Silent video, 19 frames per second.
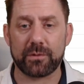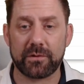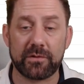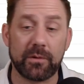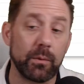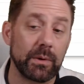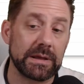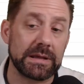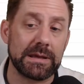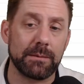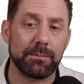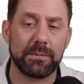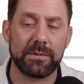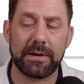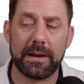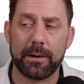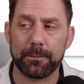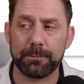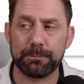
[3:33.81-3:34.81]
because I want to keep it
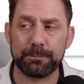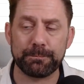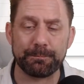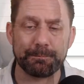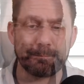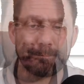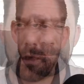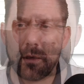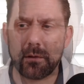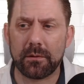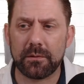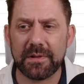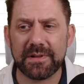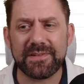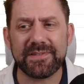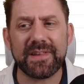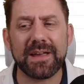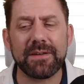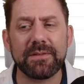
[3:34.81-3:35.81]
now.
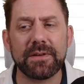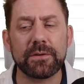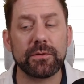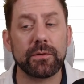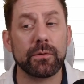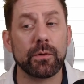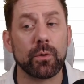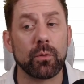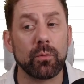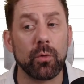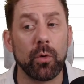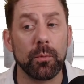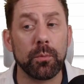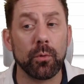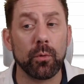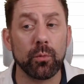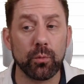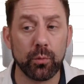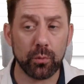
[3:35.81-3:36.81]
Let's dive into the
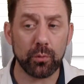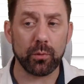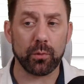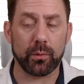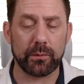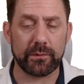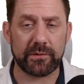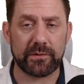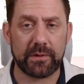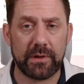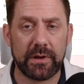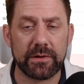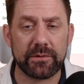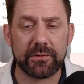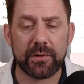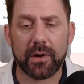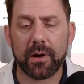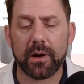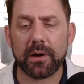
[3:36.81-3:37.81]
global rules
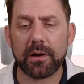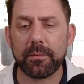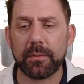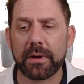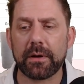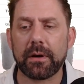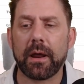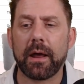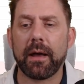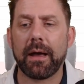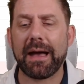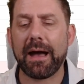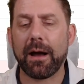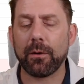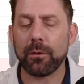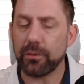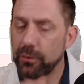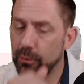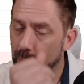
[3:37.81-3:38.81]
and talk about
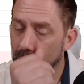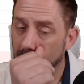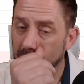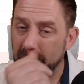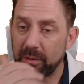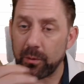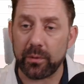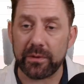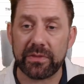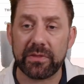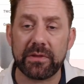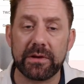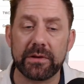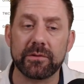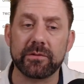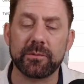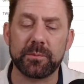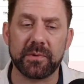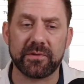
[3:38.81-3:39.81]
how you work with
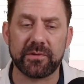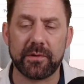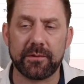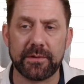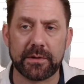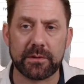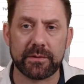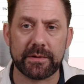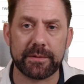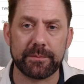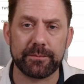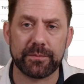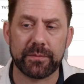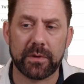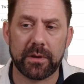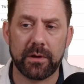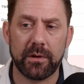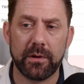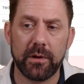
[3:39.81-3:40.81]
these specifically.
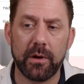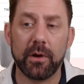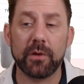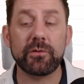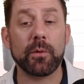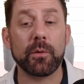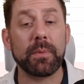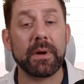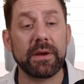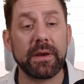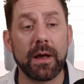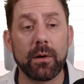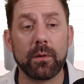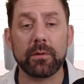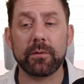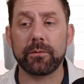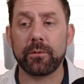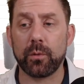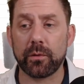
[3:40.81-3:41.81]
So by
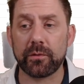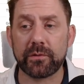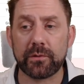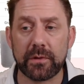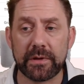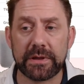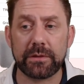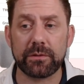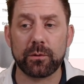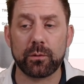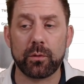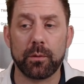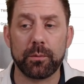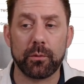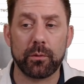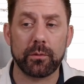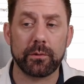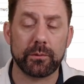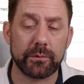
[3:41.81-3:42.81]
now, of course, clicking the
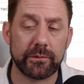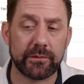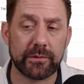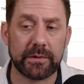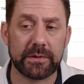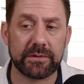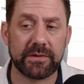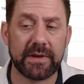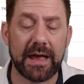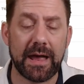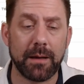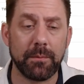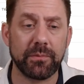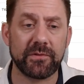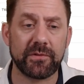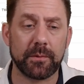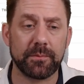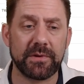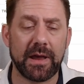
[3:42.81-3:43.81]
global rules
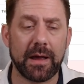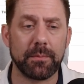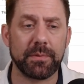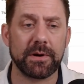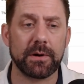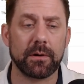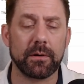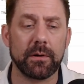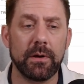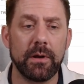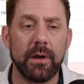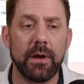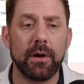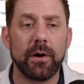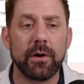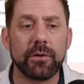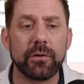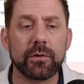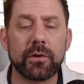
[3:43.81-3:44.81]
subtab here,
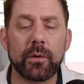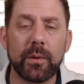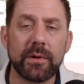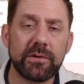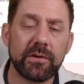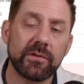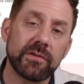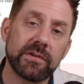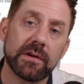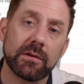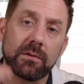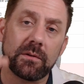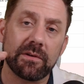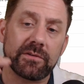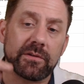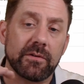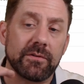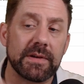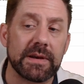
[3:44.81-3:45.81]
you're going to see a
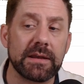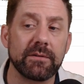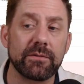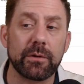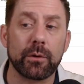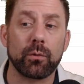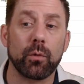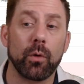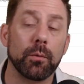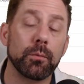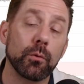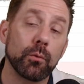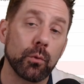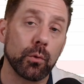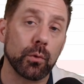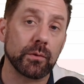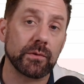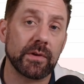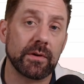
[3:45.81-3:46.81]
list of any of the global
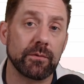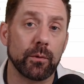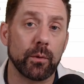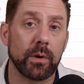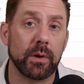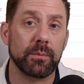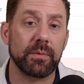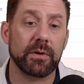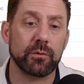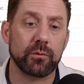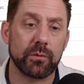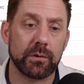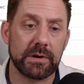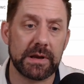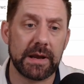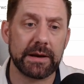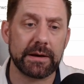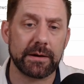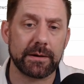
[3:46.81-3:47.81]
rules that have already been
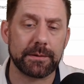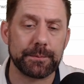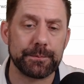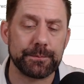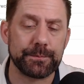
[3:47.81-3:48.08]
created.